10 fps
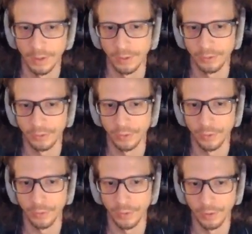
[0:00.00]

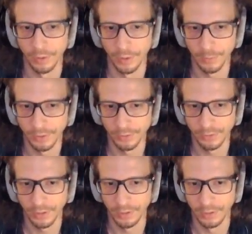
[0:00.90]
so uh, I'm going to
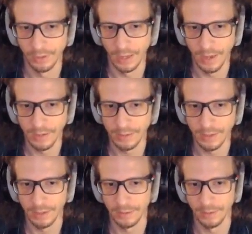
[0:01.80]
set an end
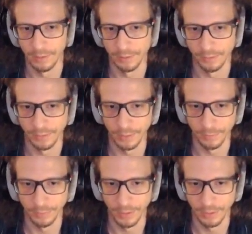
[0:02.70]
date on this
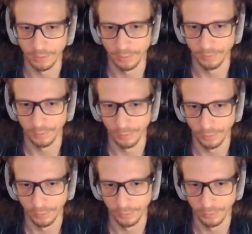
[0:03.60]
campaign
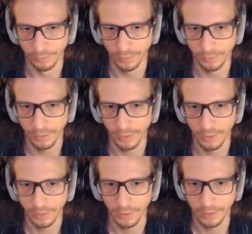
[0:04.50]
for
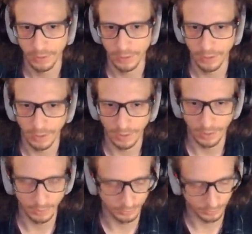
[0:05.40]
Sunday
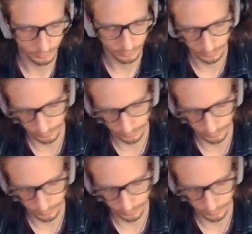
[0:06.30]
at uh,